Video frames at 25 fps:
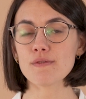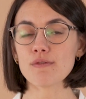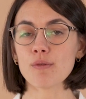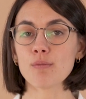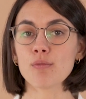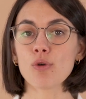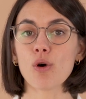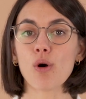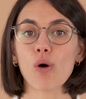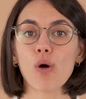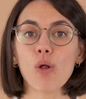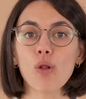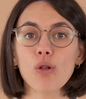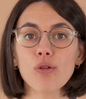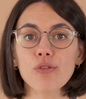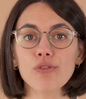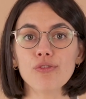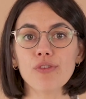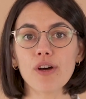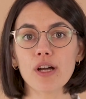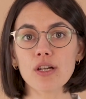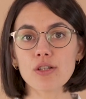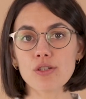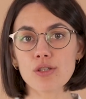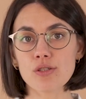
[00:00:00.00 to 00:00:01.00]
from all
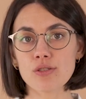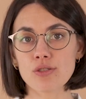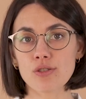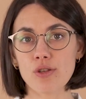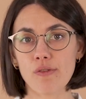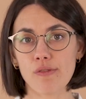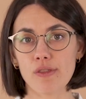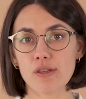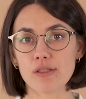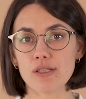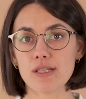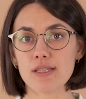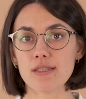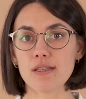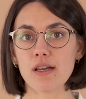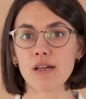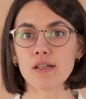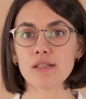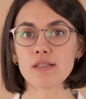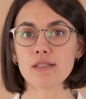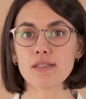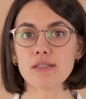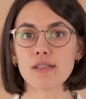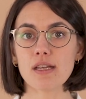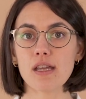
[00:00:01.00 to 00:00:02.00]
functions of the
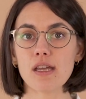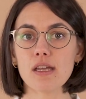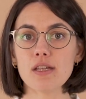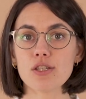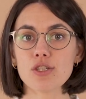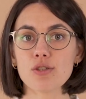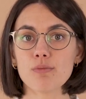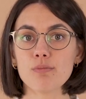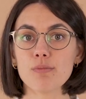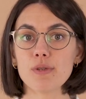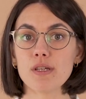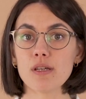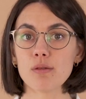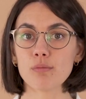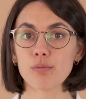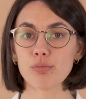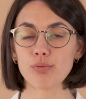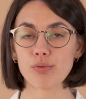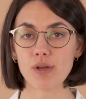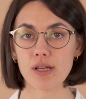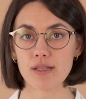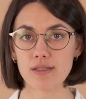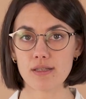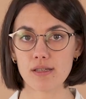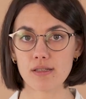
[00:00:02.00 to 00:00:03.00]
design stage being
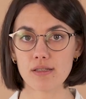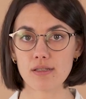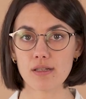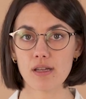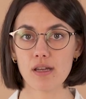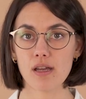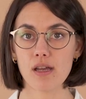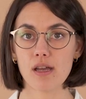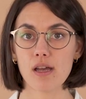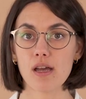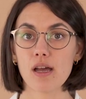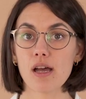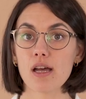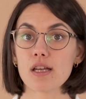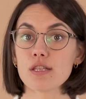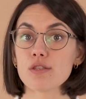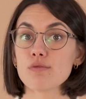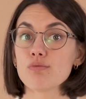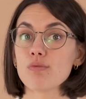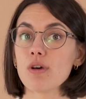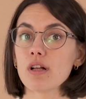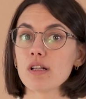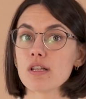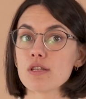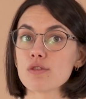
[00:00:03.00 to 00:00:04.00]
present, as
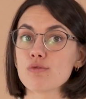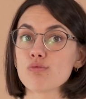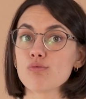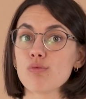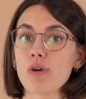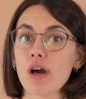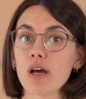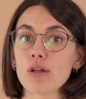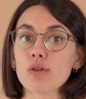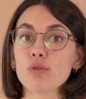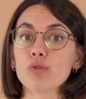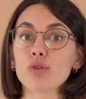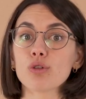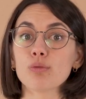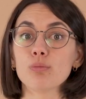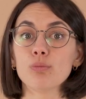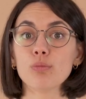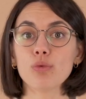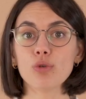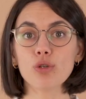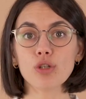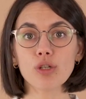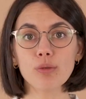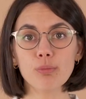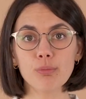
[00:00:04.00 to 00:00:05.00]
well as one or
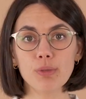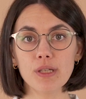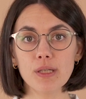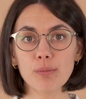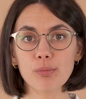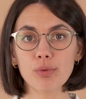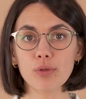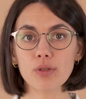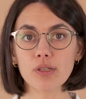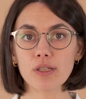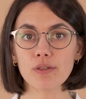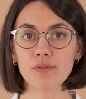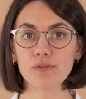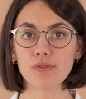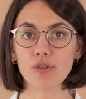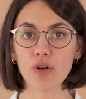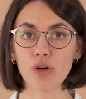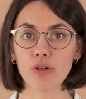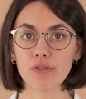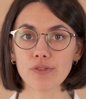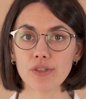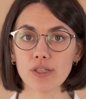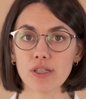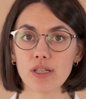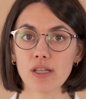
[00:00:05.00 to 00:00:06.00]
more people
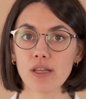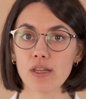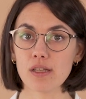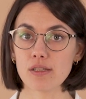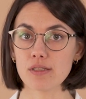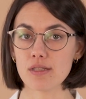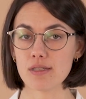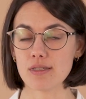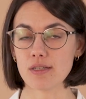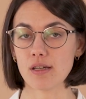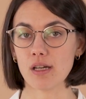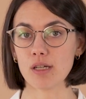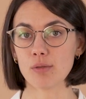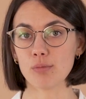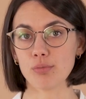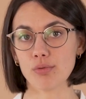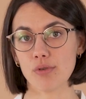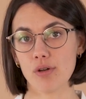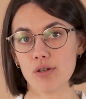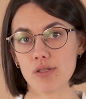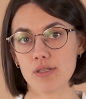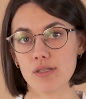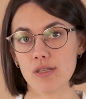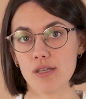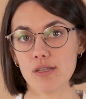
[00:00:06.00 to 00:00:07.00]
involved in the design
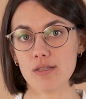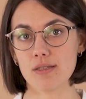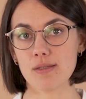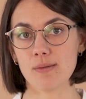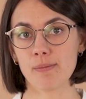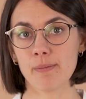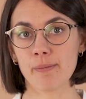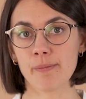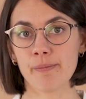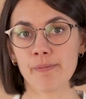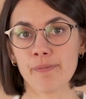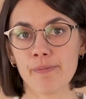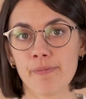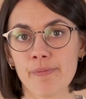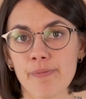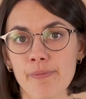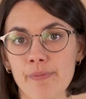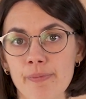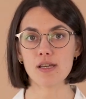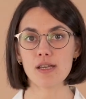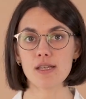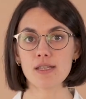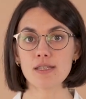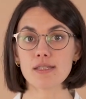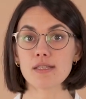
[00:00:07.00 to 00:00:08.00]
process.
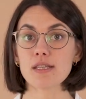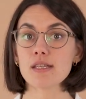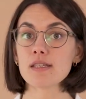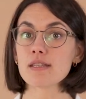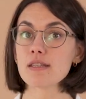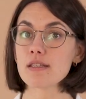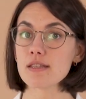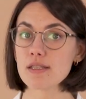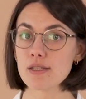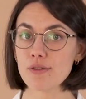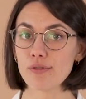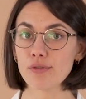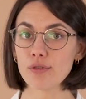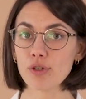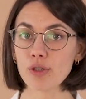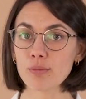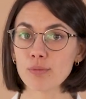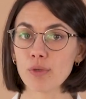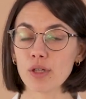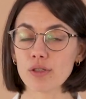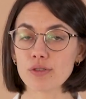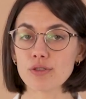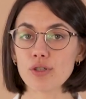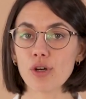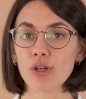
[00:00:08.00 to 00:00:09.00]
Since it's a
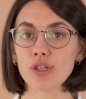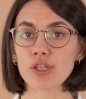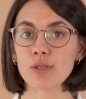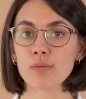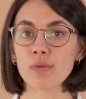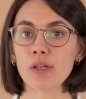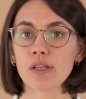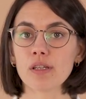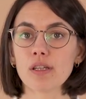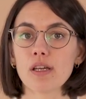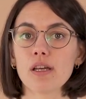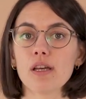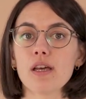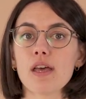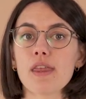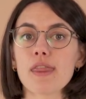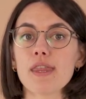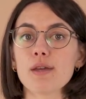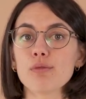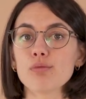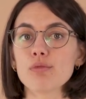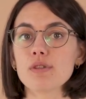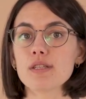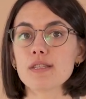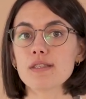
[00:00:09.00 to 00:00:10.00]
formal document, the
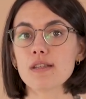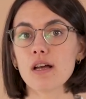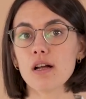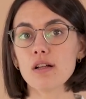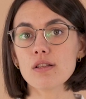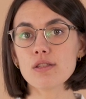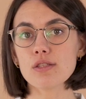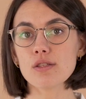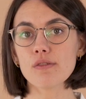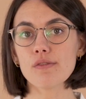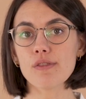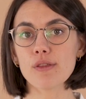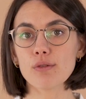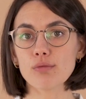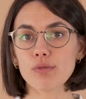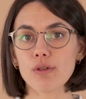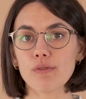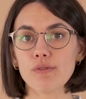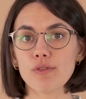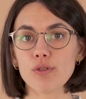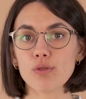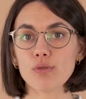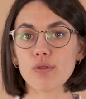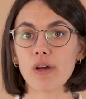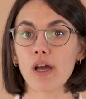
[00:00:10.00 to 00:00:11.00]
results of the
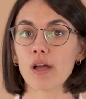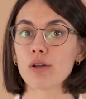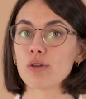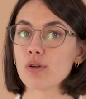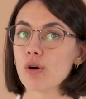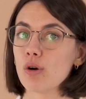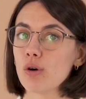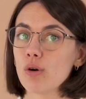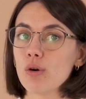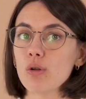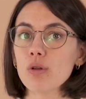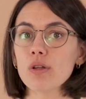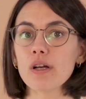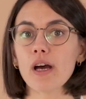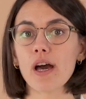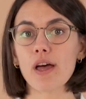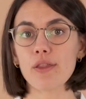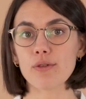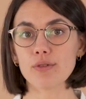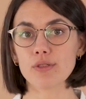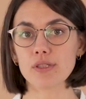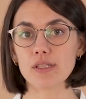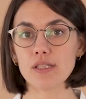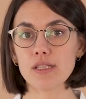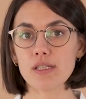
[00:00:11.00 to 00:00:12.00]
review and all
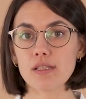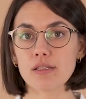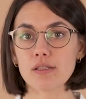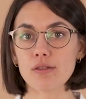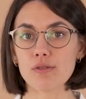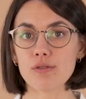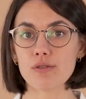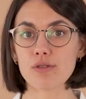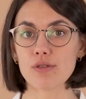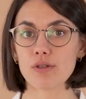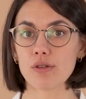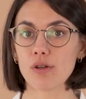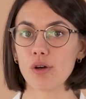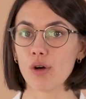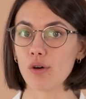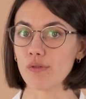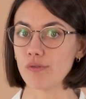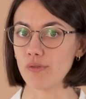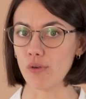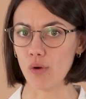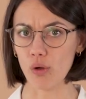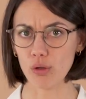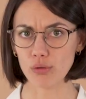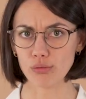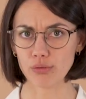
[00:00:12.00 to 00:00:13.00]
other details of
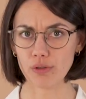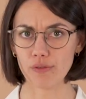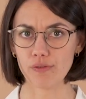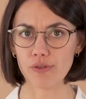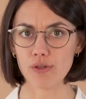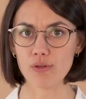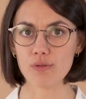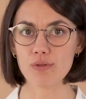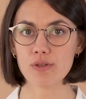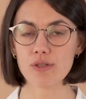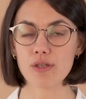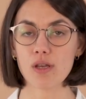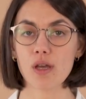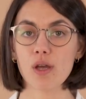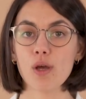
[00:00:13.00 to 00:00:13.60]
all reviews